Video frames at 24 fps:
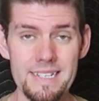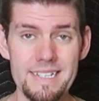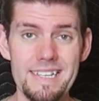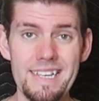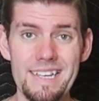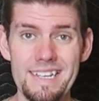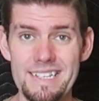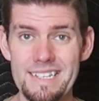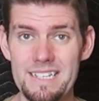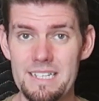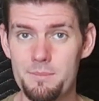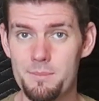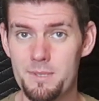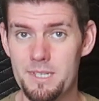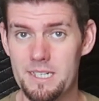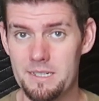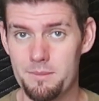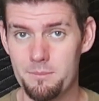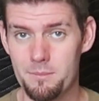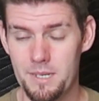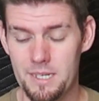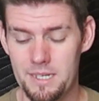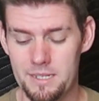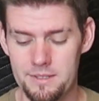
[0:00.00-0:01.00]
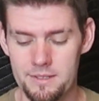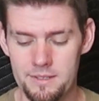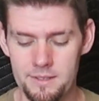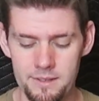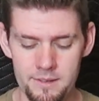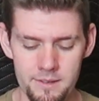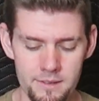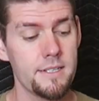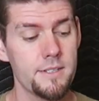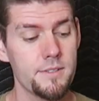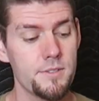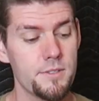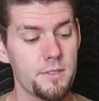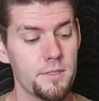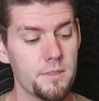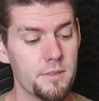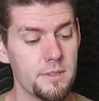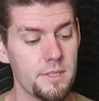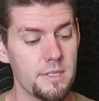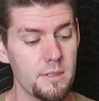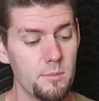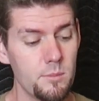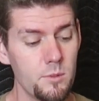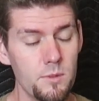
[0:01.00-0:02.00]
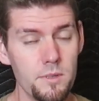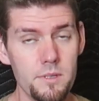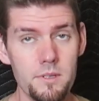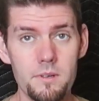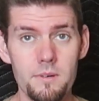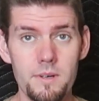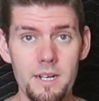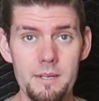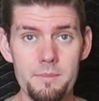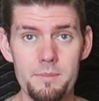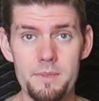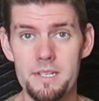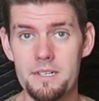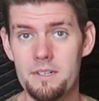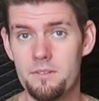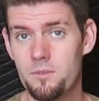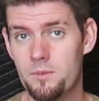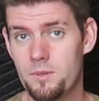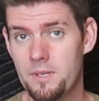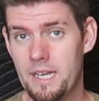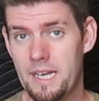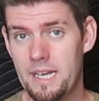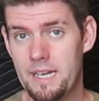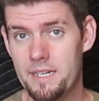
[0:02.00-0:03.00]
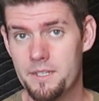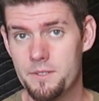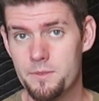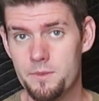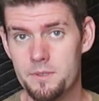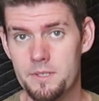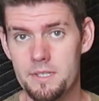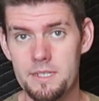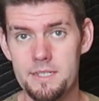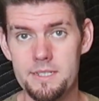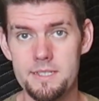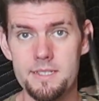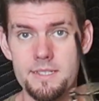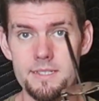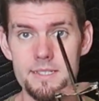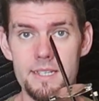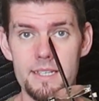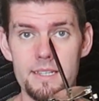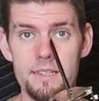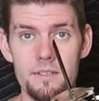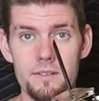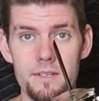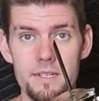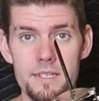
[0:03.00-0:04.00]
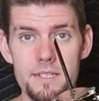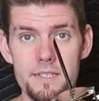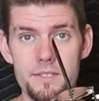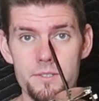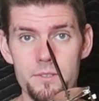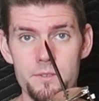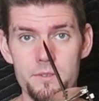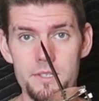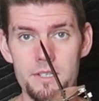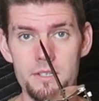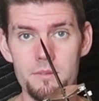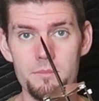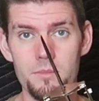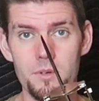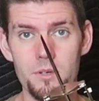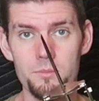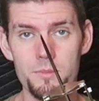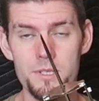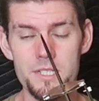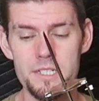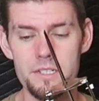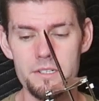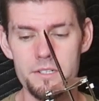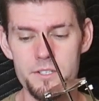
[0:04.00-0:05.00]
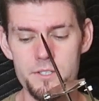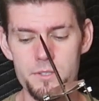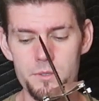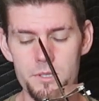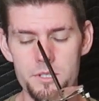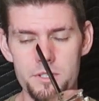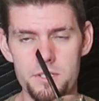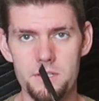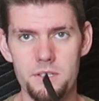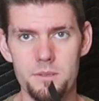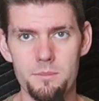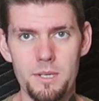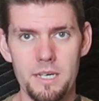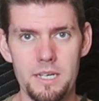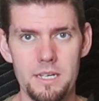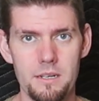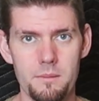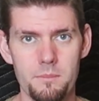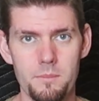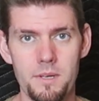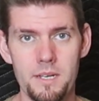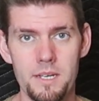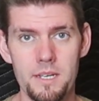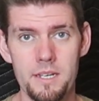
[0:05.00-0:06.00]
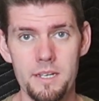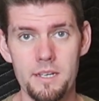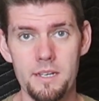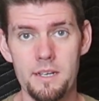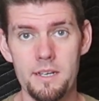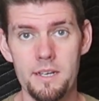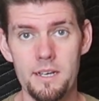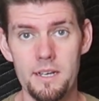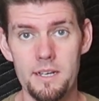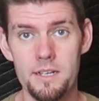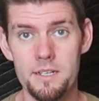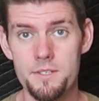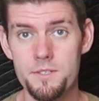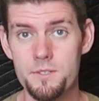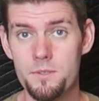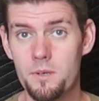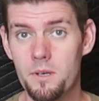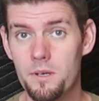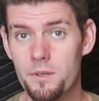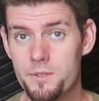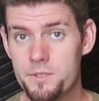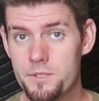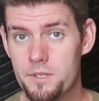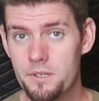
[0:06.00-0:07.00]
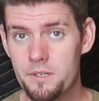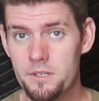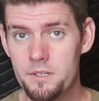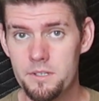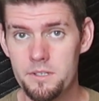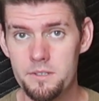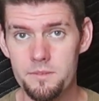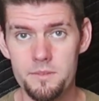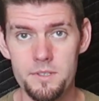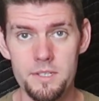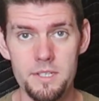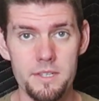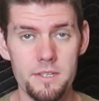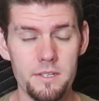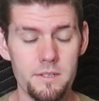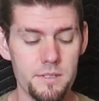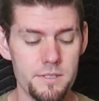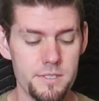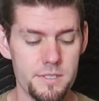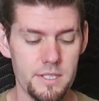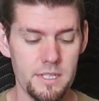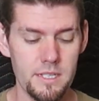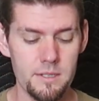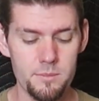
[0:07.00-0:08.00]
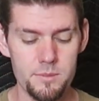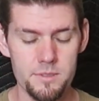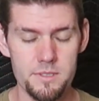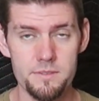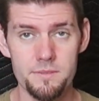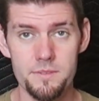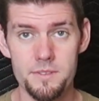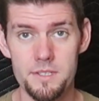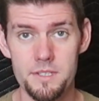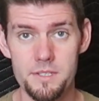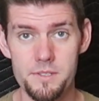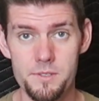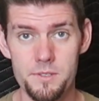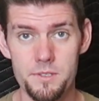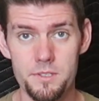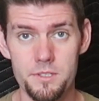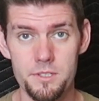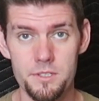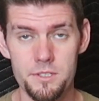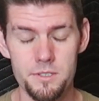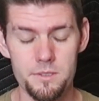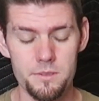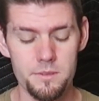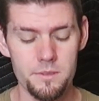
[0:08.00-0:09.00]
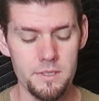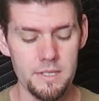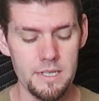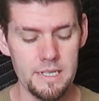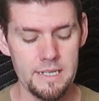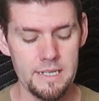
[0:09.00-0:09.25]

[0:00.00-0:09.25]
kind of keep that in mind. So the number one gripe that everyone has with these is that there is only a momentary switch on the bottom. So alternatively, there's a couple different things you can do.